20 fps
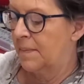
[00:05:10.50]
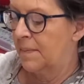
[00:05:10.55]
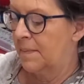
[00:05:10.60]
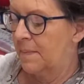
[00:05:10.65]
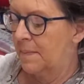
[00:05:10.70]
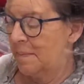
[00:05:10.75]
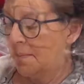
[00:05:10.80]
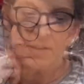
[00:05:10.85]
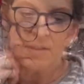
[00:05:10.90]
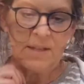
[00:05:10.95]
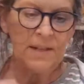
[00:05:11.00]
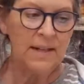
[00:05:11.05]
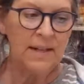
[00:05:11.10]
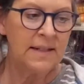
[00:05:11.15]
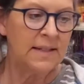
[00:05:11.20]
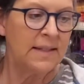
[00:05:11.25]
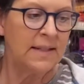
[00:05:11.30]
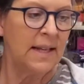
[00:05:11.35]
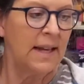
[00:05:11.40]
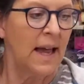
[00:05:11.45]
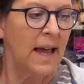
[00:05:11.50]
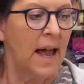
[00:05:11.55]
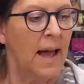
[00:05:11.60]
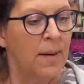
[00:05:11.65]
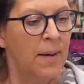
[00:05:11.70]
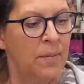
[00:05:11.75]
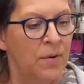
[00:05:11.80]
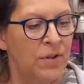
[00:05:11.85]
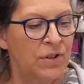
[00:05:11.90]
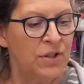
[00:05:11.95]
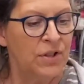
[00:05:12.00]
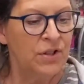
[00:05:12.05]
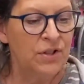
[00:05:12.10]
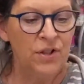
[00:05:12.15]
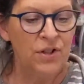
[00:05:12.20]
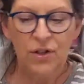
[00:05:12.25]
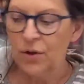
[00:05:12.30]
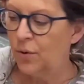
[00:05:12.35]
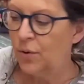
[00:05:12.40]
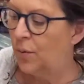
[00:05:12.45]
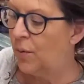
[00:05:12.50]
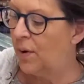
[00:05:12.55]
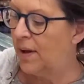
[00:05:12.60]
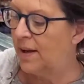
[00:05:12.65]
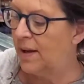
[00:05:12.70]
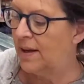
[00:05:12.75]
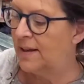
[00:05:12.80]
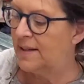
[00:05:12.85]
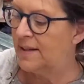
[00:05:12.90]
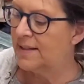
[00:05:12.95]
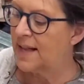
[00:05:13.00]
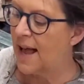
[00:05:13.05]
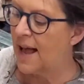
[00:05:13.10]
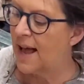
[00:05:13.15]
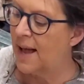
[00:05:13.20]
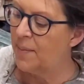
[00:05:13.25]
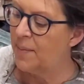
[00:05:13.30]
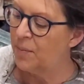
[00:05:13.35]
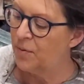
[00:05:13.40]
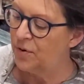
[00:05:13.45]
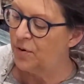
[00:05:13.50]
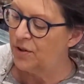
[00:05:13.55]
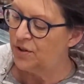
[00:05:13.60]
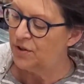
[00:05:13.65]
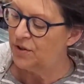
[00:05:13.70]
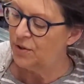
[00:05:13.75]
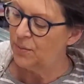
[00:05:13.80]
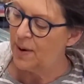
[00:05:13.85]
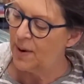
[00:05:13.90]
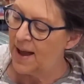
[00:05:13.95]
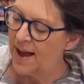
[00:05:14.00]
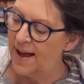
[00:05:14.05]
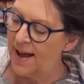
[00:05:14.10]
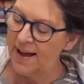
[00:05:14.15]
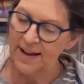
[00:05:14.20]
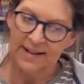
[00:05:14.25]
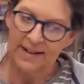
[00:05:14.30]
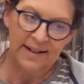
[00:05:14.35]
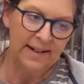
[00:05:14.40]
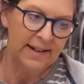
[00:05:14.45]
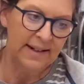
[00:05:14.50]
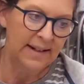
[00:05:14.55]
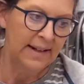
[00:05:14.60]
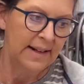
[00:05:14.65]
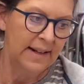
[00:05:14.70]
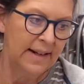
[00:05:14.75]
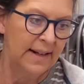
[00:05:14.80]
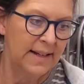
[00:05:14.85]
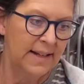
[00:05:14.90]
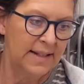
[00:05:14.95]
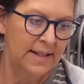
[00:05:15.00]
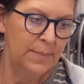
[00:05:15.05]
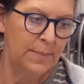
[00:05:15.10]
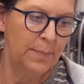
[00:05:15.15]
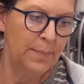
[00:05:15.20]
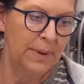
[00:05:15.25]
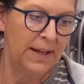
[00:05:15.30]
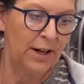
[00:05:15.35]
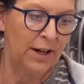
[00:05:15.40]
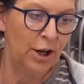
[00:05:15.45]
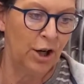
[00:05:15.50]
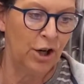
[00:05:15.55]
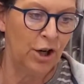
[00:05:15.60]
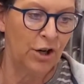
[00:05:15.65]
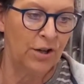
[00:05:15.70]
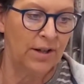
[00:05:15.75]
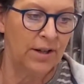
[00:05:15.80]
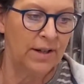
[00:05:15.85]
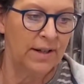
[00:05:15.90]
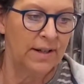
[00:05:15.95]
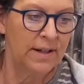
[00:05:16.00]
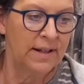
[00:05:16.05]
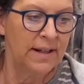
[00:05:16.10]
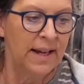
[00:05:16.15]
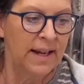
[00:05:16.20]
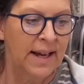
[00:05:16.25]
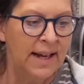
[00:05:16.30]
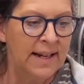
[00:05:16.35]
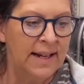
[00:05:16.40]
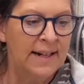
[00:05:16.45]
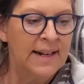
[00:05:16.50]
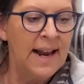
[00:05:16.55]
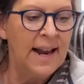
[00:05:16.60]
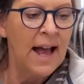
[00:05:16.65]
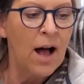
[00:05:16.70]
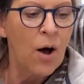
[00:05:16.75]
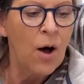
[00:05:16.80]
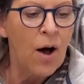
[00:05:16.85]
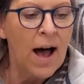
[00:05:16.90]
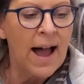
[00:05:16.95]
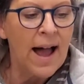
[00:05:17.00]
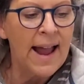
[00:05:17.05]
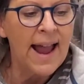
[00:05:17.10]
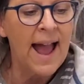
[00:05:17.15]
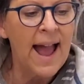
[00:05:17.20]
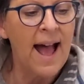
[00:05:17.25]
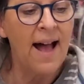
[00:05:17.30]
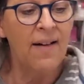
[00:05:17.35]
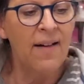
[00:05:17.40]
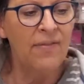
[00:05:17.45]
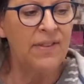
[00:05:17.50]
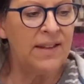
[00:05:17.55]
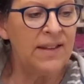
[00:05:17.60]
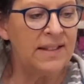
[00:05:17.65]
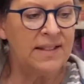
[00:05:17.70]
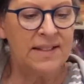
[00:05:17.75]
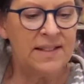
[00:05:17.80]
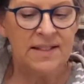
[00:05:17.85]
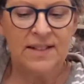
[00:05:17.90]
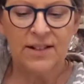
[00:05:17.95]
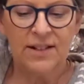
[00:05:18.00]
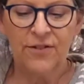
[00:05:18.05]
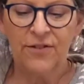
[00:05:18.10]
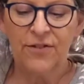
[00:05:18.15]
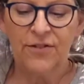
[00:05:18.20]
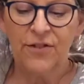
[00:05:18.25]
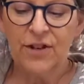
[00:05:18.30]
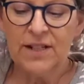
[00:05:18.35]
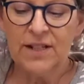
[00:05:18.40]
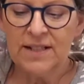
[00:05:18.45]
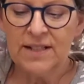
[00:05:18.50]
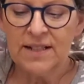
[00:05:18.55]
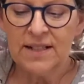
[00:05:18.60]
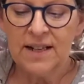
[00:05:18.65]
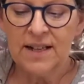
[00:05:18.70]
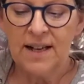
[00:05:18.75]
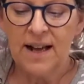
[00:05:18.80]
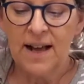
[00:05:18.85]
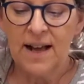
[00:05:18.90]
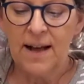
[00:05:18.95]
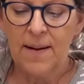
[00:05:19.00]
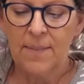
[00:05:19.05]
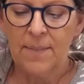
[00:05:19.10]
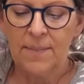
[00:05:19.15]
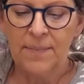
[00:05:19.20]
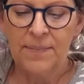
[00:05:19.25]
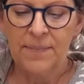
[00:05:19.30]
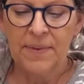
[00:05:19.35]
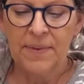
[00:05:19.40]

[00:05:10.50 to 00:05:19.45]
So the next thing I'm going to do is I'm going to add his beard. Now I have these different, you